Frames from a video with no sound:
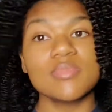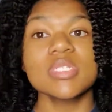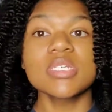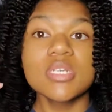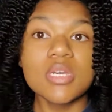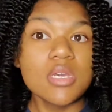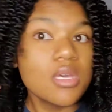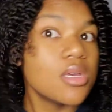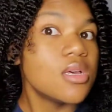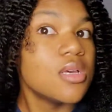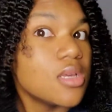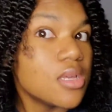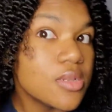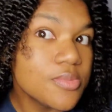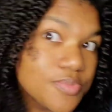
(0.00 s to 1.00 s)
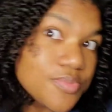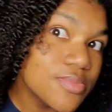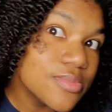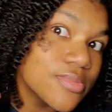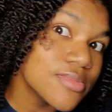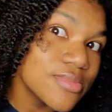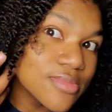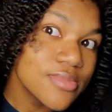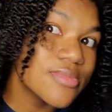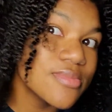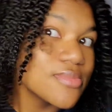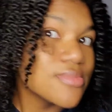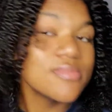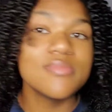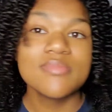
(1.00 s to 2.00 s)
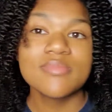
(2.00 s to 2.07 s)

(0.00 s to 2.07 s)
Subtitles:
I'm not going to no beauty pageant,